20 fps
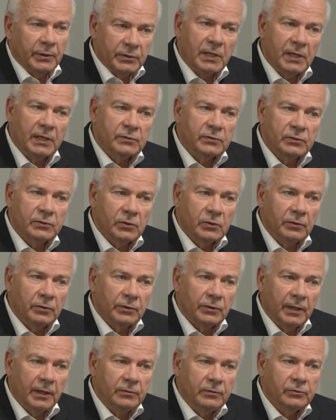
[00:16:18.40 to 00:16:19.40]
a sex
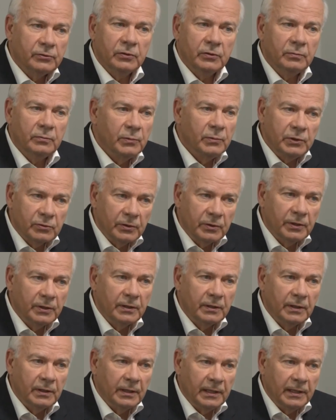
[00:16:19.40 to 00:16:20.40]
assault case shouldn't be
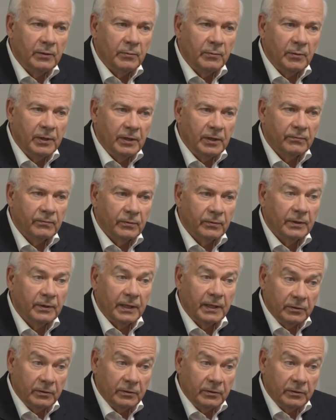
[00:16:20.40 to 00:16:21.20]
treated in any way differently.